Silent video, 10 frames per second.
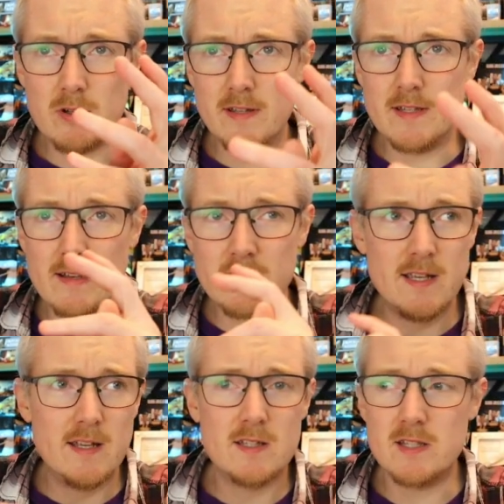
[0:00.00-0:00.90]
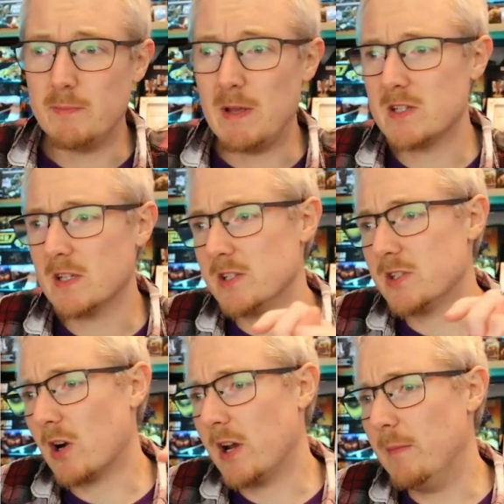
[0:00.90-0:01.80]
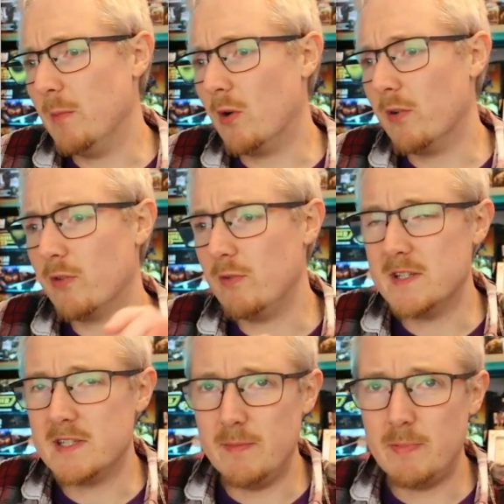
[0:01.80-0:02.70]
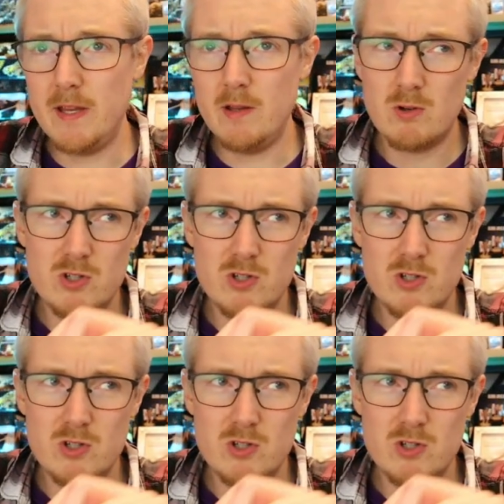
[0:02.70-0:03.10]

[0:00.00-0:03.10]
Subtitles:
and Dante to basically start him on 3 CP,